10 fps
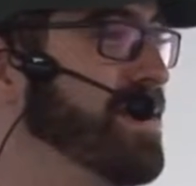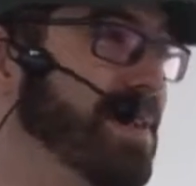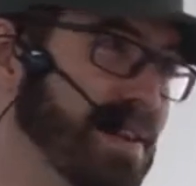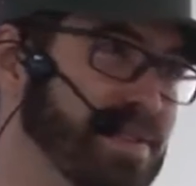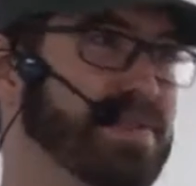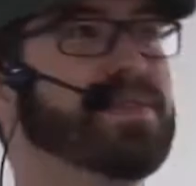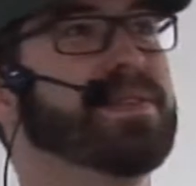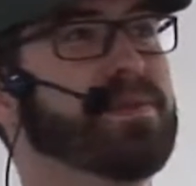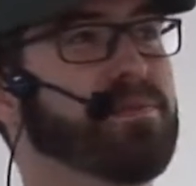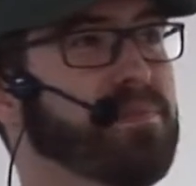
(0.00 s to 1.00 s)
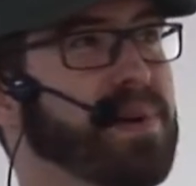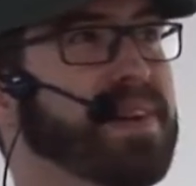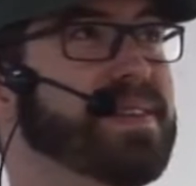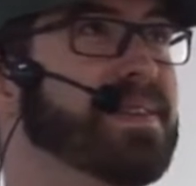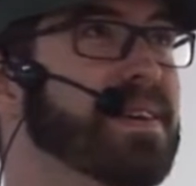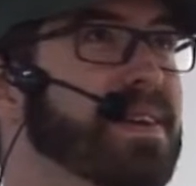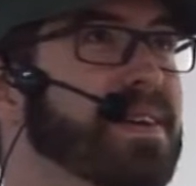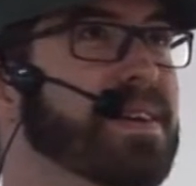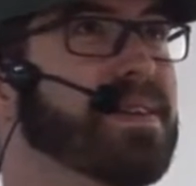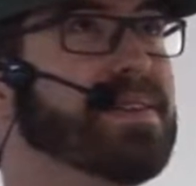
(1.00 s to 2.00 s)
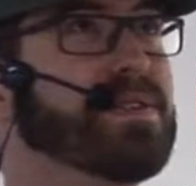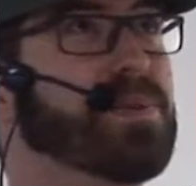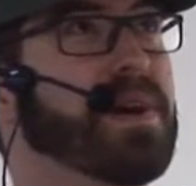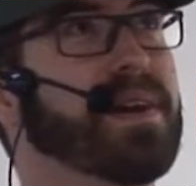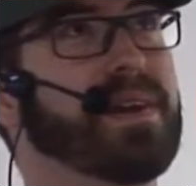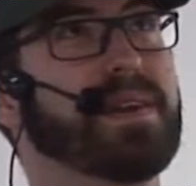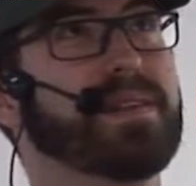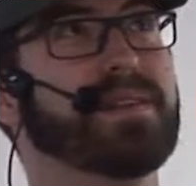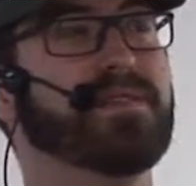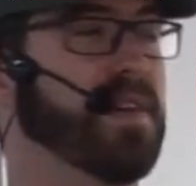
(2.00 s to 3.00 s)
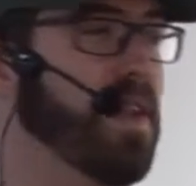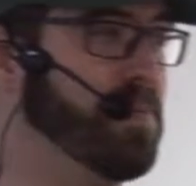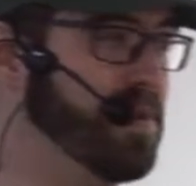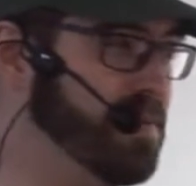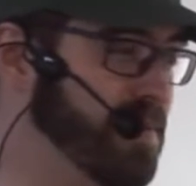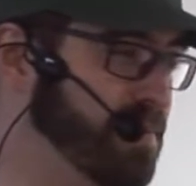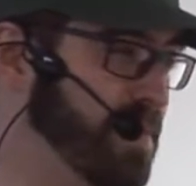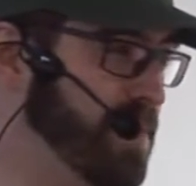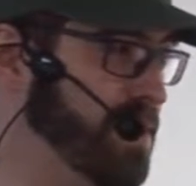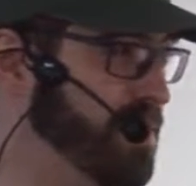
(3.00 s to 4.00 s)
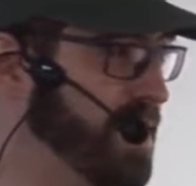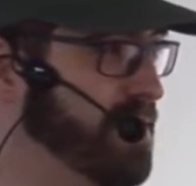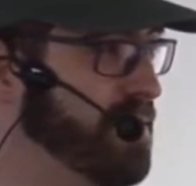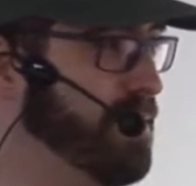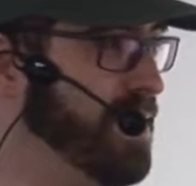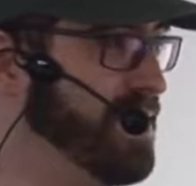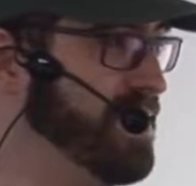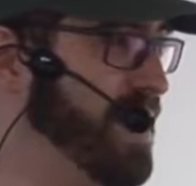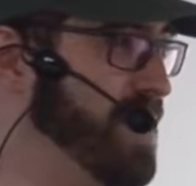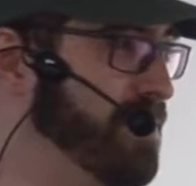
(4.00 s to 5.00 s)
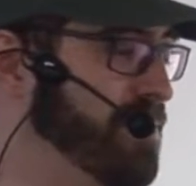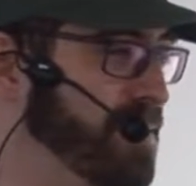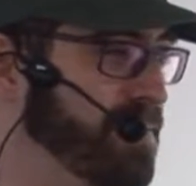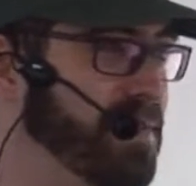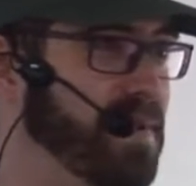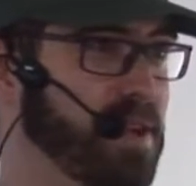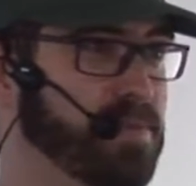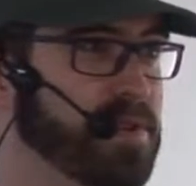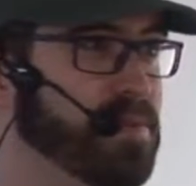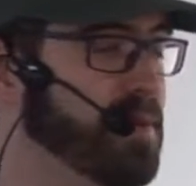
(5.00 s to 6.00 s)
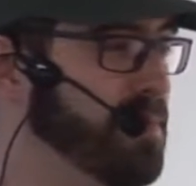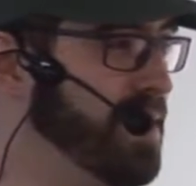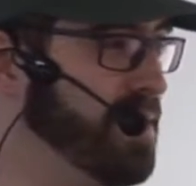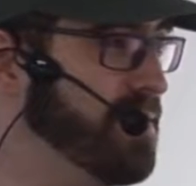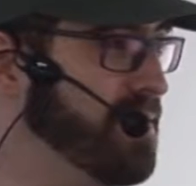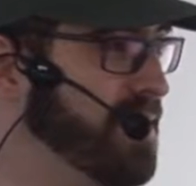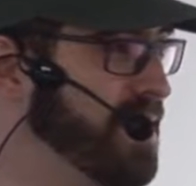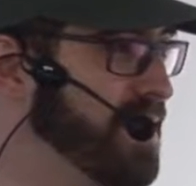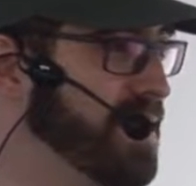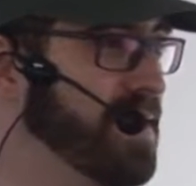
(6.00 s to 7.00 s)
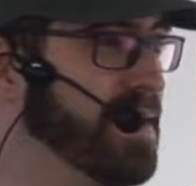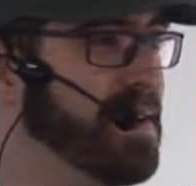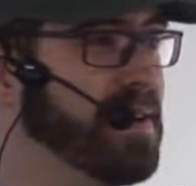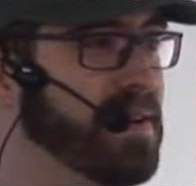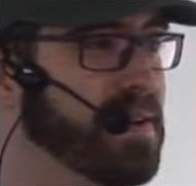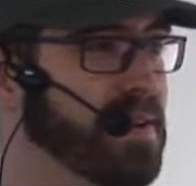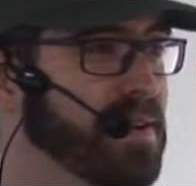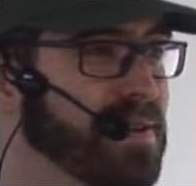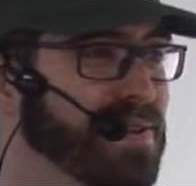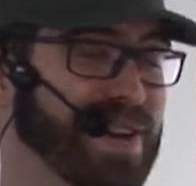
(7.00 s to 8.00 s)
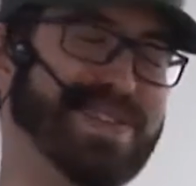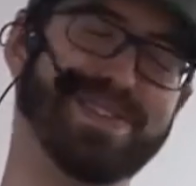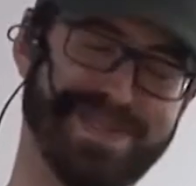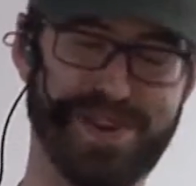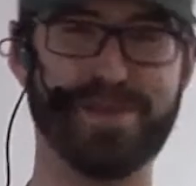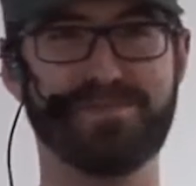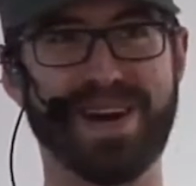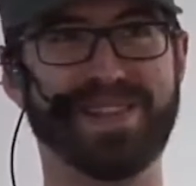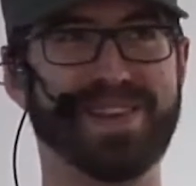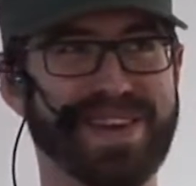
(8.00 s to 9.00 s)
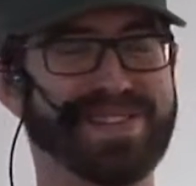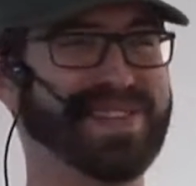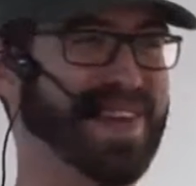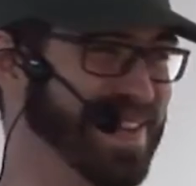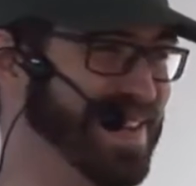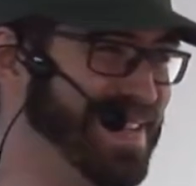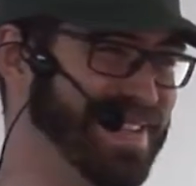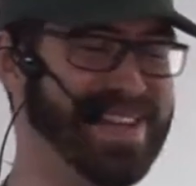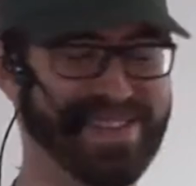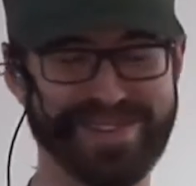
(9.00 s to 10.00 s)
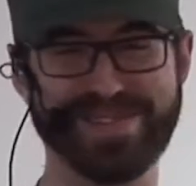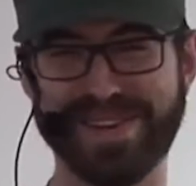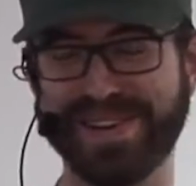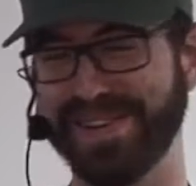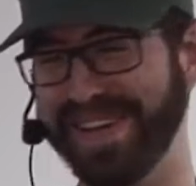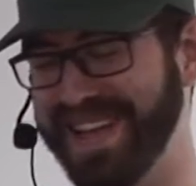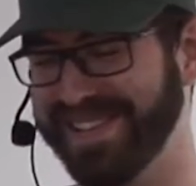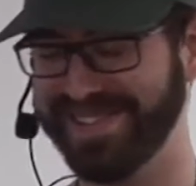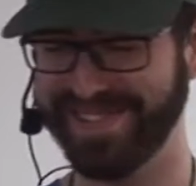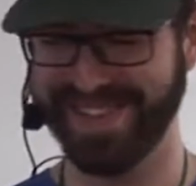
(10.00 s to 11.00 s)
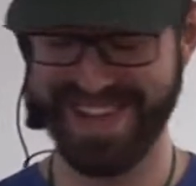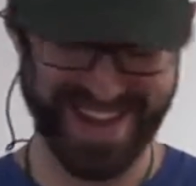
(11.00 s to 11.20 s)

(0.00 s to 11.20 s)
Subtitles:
Yes, but let's try developer's perspective. What is an app from developer's perspective? Yes, job, money, yes. Those are correct answers.